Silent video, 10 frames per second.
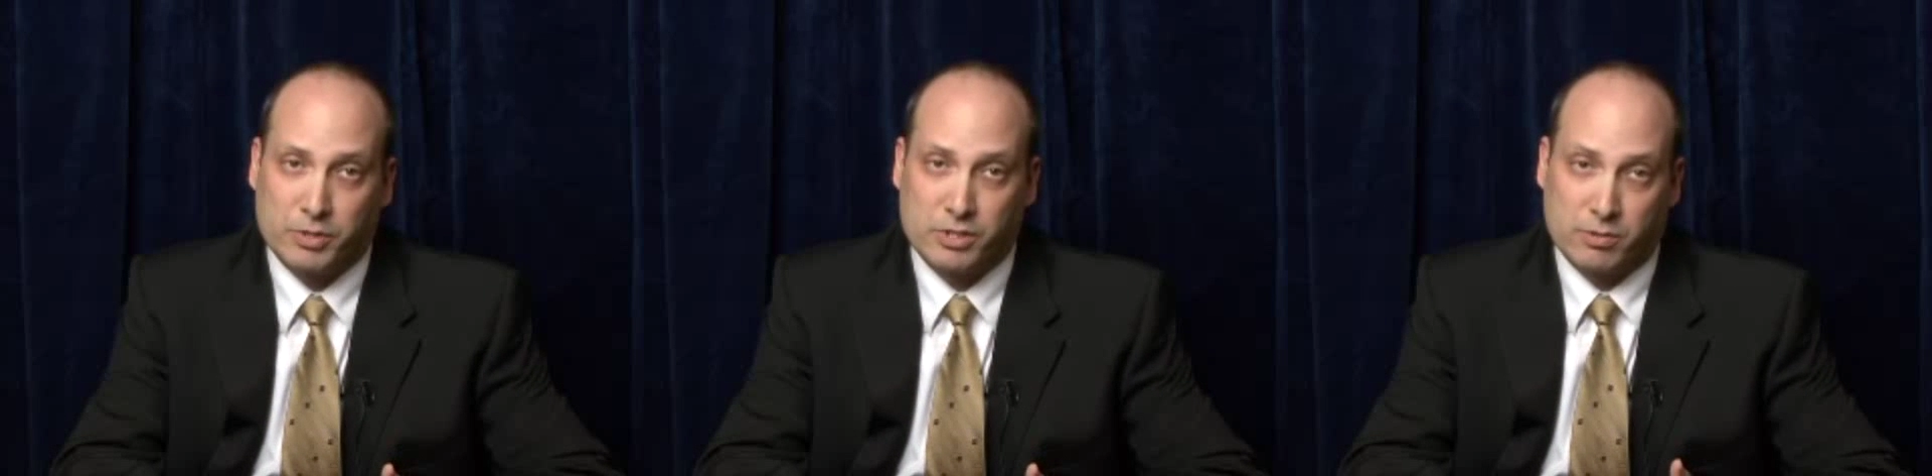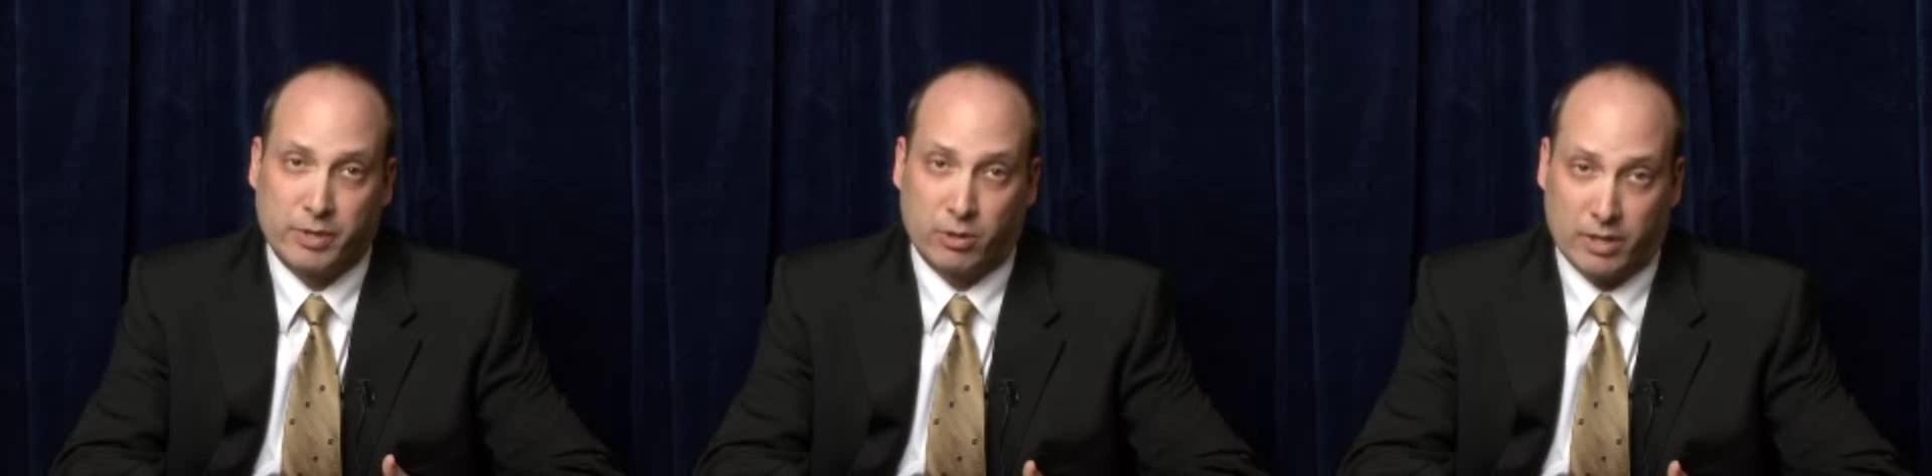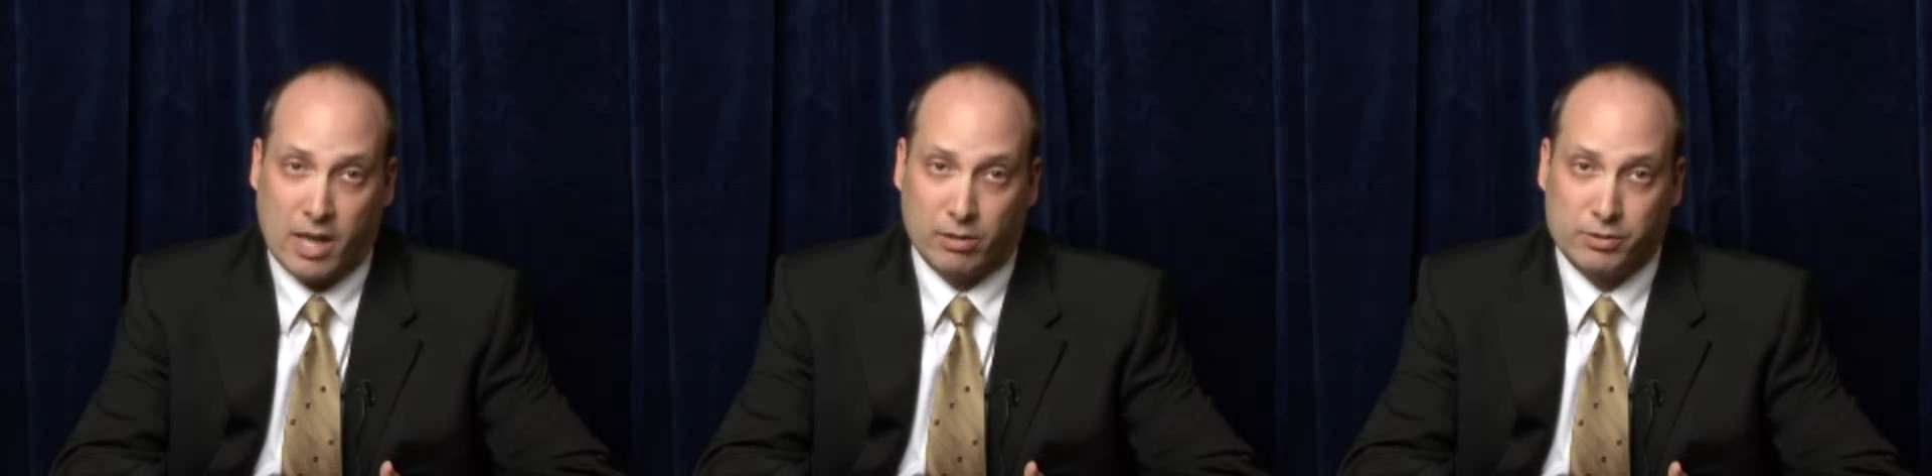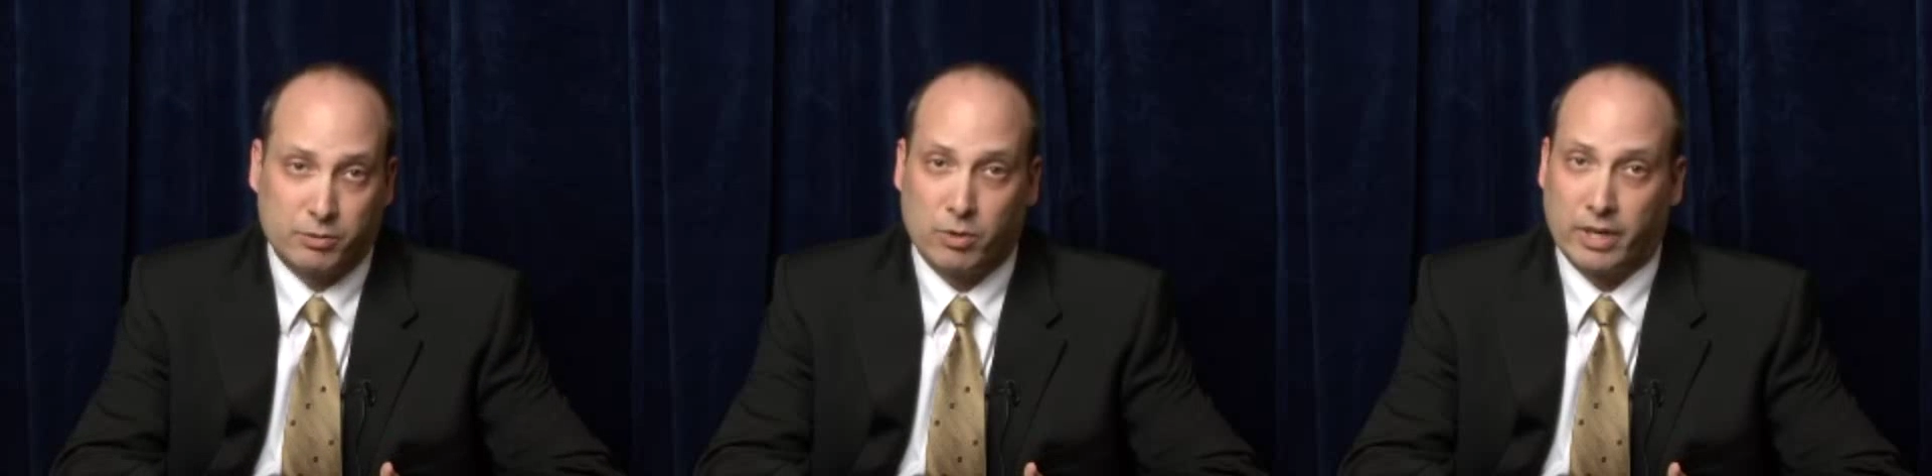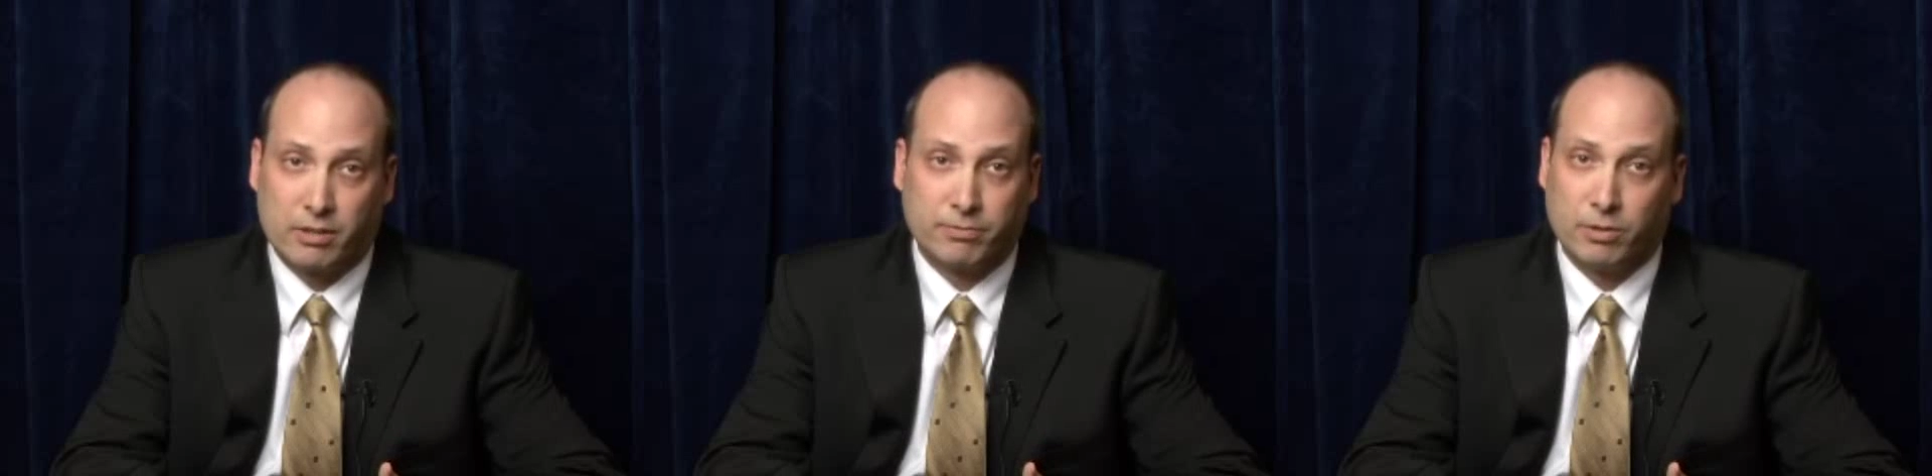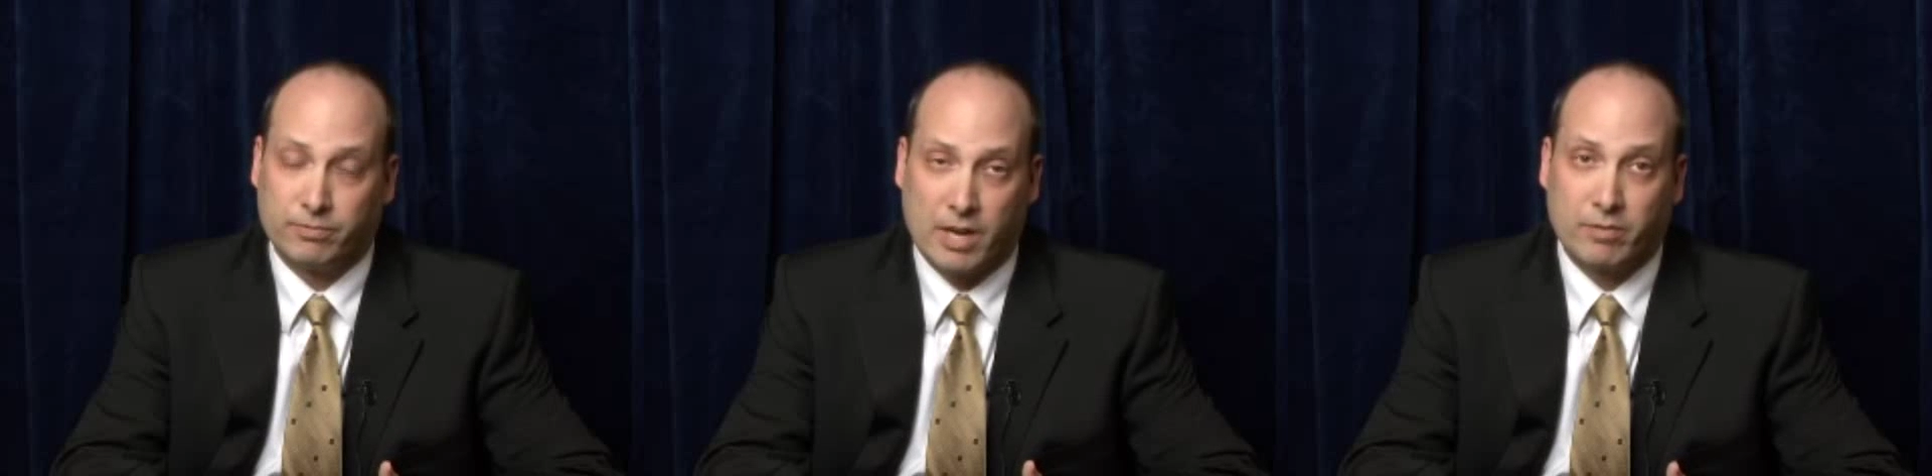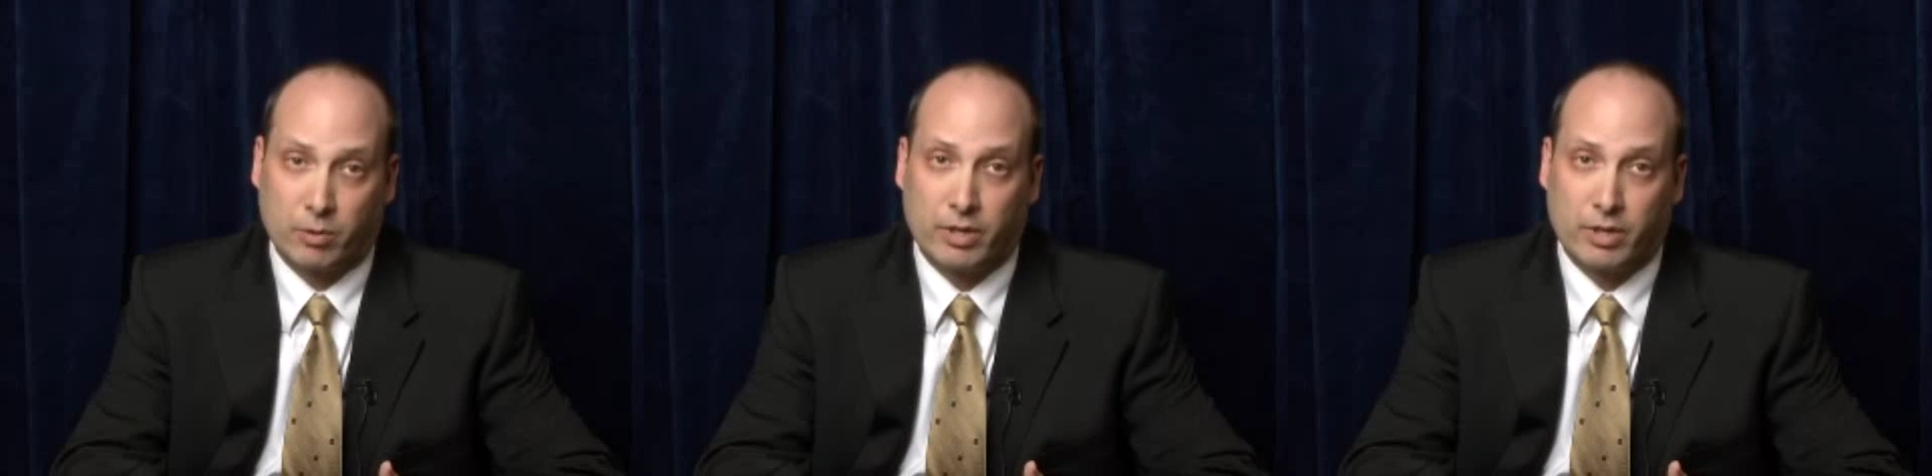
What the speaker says: which is $300. You won't get the full $500.